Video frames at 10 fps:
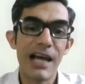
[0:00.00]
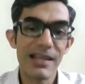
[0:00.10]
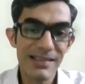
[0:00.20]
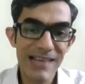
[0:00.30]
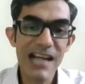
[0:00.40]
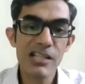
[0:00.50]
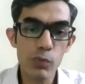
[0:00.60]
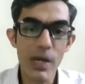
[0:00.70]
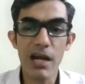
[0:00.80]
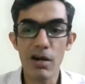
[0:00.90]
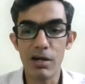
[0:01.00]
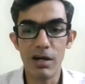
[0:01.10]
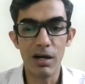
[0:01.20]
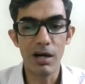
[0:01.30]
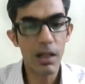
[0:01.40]
I think that is where
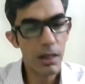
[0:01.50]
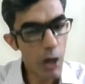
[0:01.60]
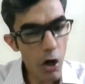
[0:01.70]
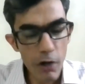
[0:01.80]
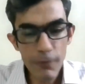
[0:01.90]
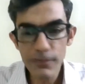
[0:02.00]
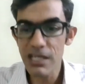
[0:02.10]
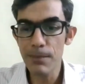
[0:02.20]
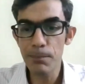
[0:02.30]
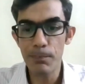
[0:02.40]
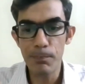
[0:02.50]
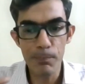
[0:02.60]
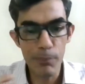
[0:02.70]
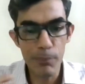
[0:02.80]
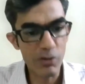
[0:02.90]
a lot of the
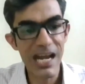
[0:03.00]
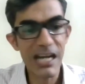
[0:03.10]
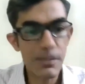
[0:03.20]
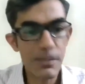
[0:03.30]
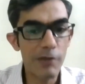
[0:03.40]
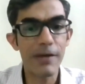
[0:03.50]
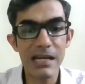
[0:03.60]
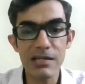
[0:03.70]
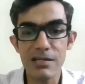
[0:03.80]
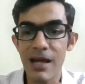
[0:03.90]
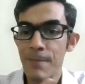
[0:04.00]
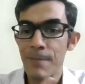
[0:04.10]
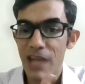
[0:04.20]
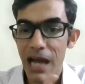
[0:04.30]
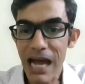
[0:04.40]
protect, prevent,
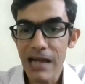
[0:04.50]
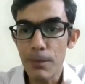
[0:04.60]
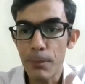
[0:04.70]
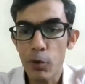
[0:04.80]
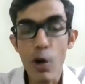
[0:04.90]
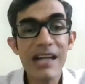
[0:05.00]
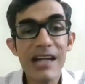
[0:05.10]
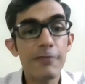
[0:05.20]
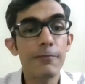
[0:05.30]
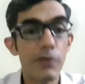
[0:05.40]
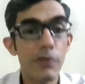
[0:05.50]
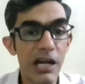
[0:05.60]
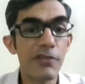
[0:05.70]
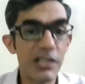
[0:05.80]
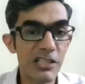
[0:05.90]
and proactive
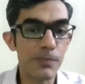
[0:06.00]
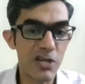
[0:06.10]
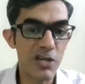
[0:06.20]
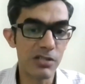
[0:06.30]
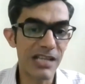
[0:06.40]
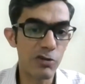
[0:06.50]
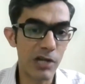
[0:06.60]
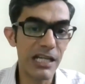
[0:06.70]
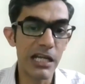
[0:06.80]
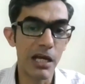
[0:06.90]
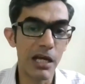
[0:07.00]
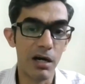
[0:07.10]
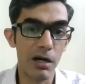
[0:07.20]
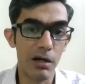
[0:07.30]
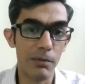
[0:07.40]
governance measures can really
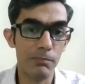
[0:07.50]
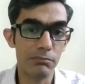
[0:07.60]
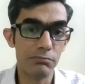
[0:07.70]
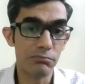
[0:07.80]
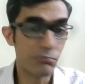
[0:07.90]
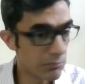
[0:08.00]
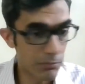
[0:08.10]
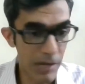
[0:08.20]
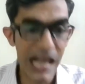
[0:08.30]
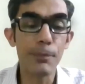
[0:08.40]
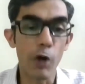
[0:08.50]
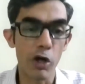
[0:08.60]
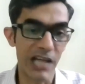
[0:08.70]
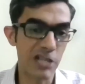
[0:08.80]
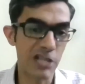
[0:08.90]
help
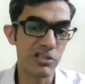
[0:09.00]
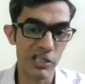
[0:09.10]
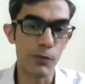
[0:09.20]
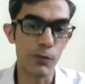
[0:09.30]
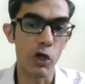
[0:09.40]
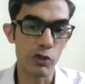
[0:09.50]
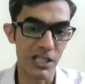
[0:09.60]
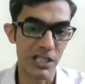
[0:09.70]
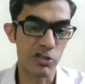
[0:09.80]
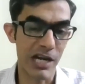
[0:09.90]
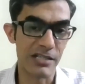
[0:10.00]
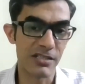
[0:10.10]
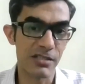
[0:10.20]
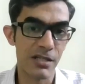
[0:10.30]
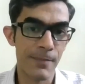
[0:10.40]
organizations respond to such
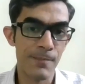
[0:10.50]
threats.